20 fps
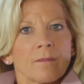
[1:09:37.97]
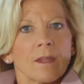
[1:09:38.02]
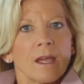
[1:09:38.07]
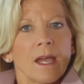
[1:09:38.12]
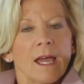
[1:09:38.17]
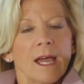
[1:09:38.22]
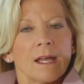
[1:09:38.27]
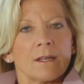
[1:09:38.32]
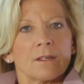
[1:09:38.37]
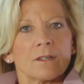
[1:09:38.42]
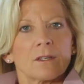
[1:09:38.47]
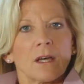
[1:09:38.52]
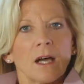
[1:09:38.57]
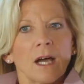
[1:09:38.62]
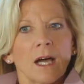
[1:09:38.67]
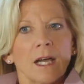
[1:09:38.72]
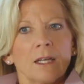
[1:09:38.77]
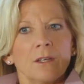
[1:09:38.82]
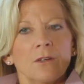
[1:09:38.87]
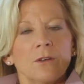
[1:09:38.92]
And
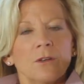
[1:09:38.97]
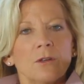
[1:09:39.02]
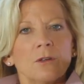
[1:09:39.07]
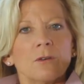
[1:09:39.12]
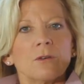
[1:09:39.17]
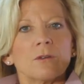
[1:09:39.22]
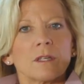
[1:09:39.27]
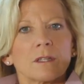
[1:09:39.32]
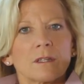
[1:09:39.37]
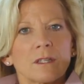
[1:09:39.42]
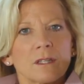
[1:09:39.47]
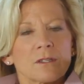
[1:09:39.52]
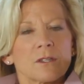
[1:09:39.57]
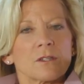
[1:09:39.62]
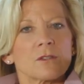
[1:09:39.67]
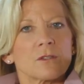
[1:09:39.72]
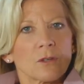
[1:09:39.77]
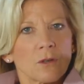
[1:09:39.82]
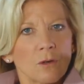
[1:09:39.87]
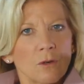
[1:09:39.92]
I knew that this
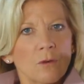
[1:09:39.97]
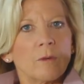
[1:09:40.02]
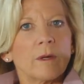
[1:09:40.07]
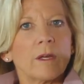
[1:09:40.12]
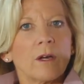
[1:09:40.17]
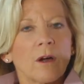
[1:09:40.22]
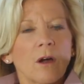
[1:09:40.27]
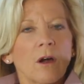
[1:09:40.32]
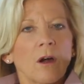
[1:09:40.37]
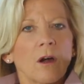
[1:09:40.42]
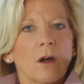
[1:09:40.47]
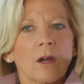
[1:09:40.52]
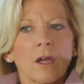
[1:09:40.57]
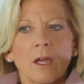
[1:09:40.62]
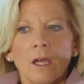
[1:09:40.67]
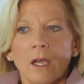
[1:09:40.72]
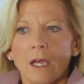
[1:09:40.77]
is who we are